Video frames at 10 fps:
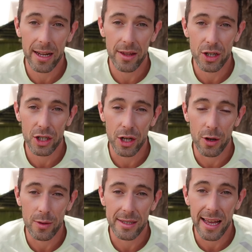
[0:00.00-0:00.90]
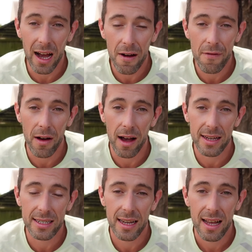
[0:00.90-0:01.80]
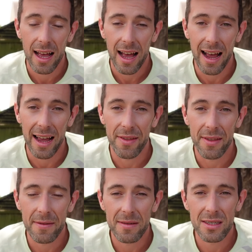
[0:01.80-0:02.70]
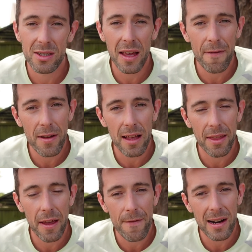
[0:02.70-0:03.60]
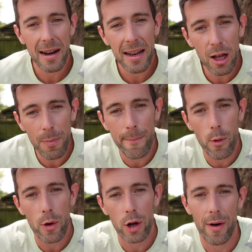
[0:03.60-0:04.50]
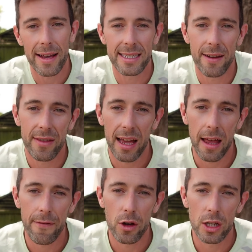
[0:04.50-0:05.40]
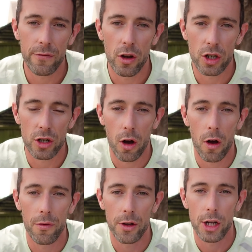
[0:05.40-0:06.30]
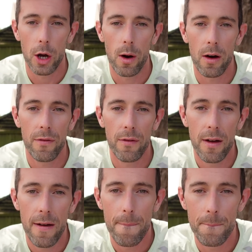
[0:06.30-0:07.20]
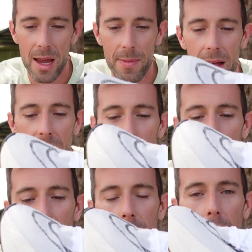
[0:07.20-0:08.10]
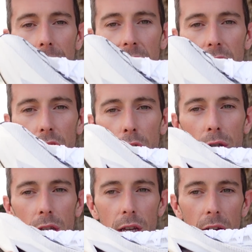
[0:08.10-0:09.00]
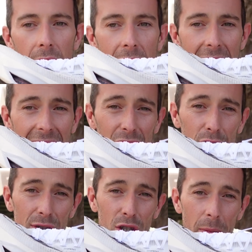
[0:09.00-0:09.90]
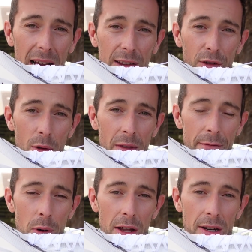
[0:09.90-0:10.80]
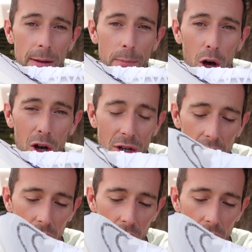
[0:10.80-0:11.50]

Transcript: in these shoes, they are fast and they feel a little bit more aggressive than that first version on the toe off. Maybe a little bit of that's due to the extra Zoom X foam they've put under the pod,